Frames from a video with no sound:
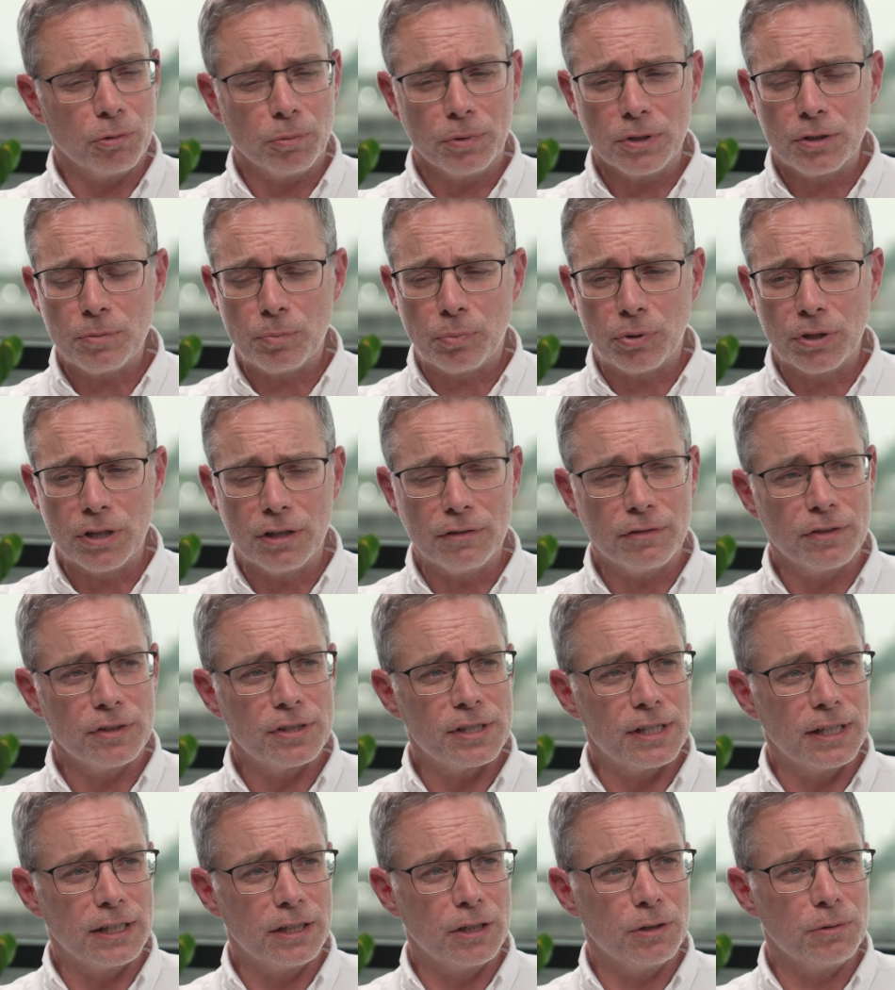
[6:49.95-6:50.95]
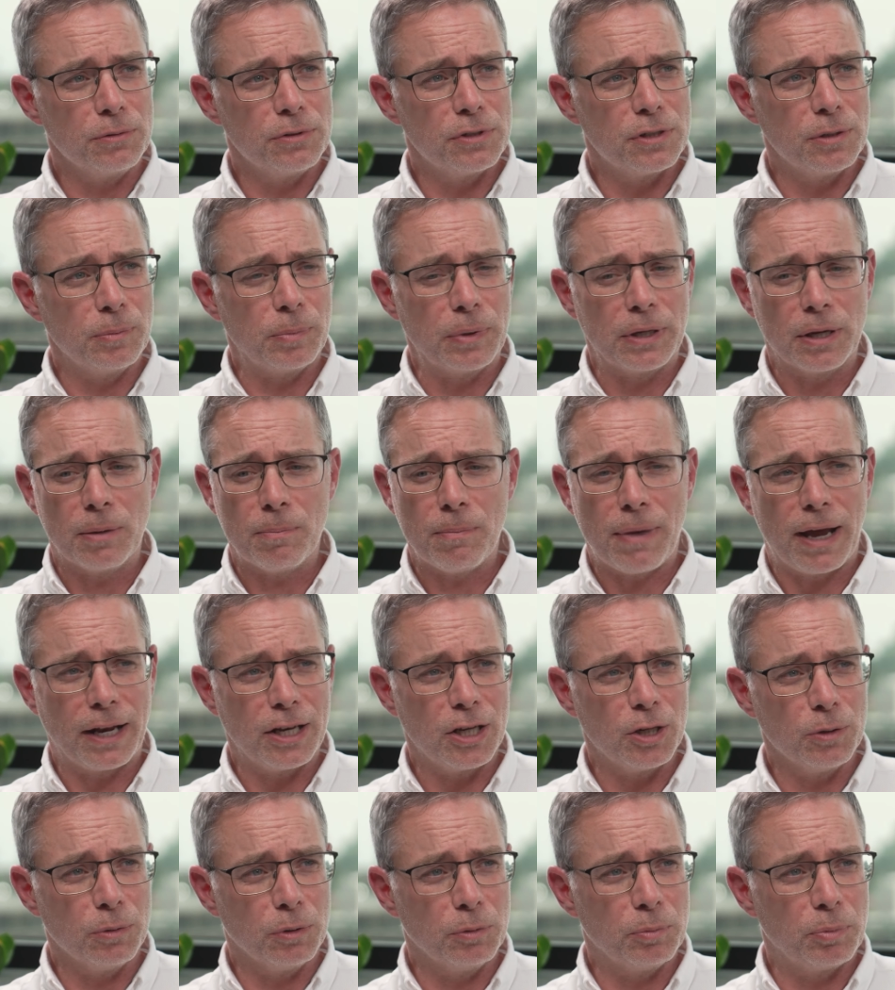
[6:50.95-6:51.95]
which previously used to be a
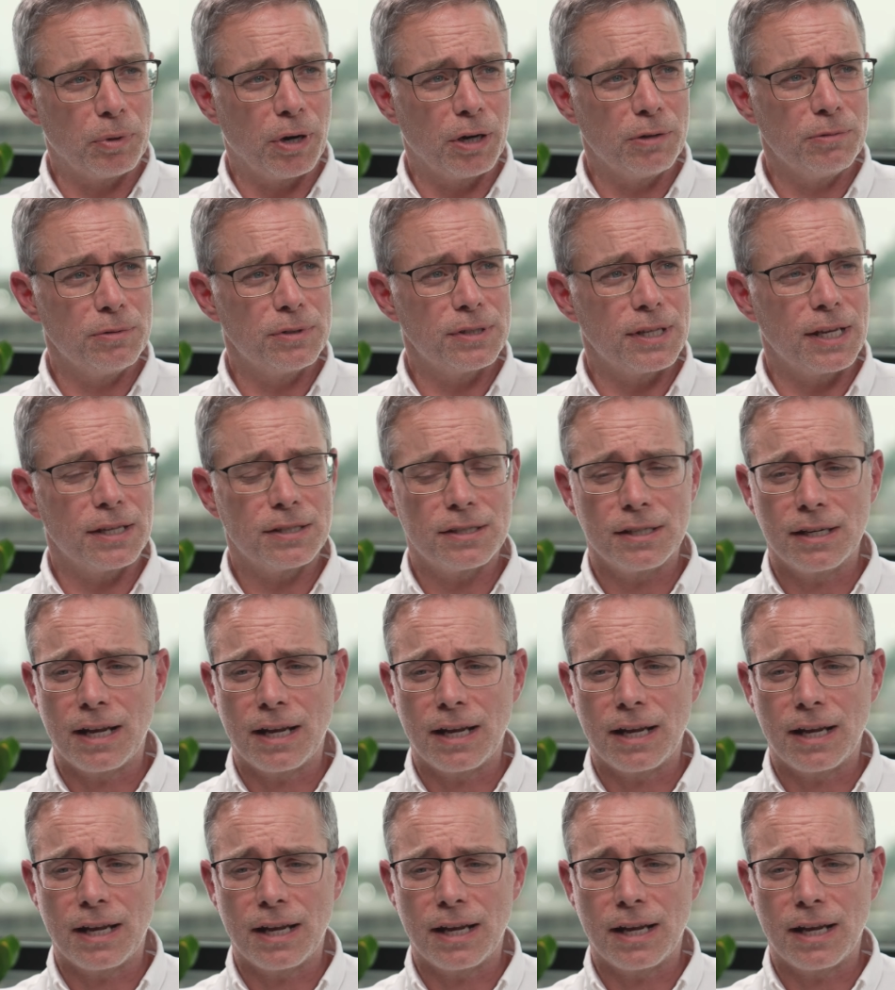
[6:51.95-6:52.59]
manual process